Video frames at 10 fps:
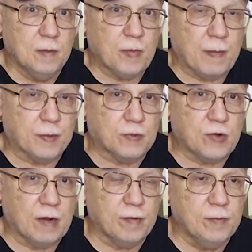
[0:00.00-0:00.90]
paper
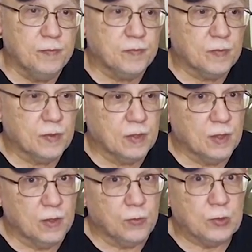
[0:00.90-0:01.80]
travel,
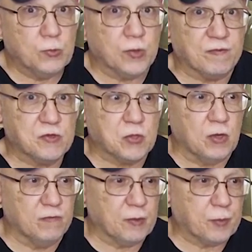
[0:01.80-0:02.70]
which would have
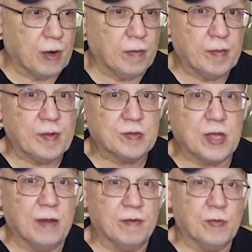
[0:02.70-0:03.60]
solved the problem I was
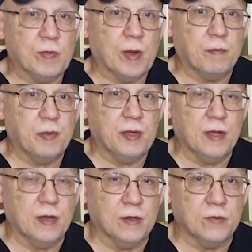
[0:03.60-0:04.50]
having with my P
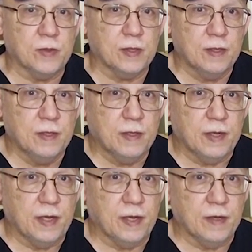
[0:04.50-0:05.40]
eight hundred
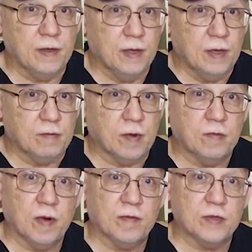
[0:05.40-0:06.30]
in Red
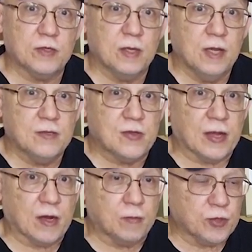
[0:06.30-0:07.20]
River's
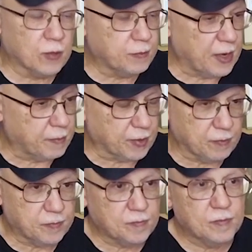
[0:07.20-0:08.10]
San Gabriel paper.
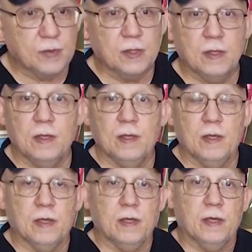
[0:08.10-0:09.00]

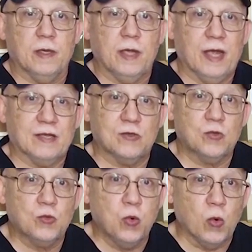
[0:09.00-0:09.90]
It has
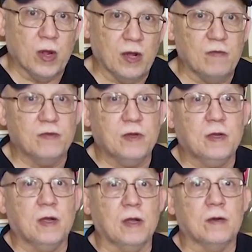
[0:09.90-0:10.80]
twelve
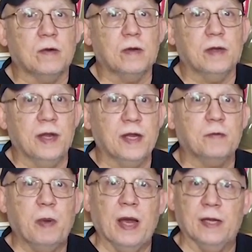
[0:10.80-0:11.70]
color
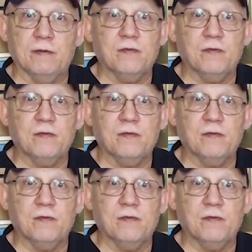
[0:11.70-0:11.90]
ink palette,